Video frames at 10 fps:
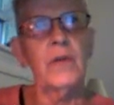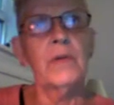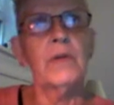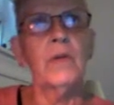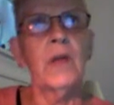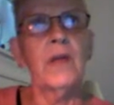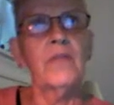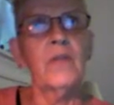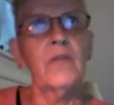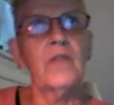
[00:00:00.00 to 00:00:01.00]
we do a lot of
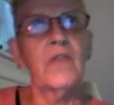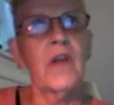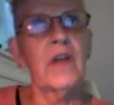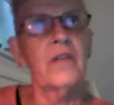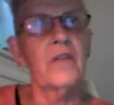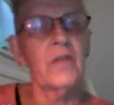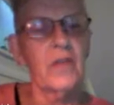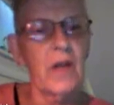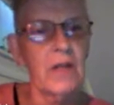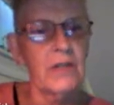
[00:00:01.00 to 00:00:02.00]
social science,
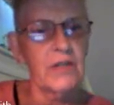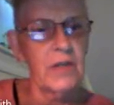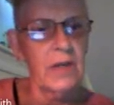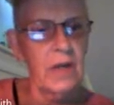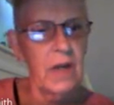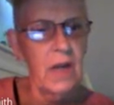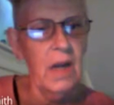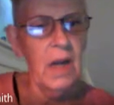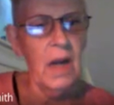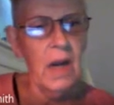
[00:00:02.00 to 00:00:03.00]
sociology.
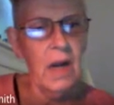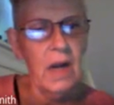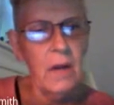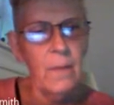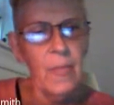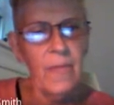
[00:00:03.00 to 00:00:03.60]
In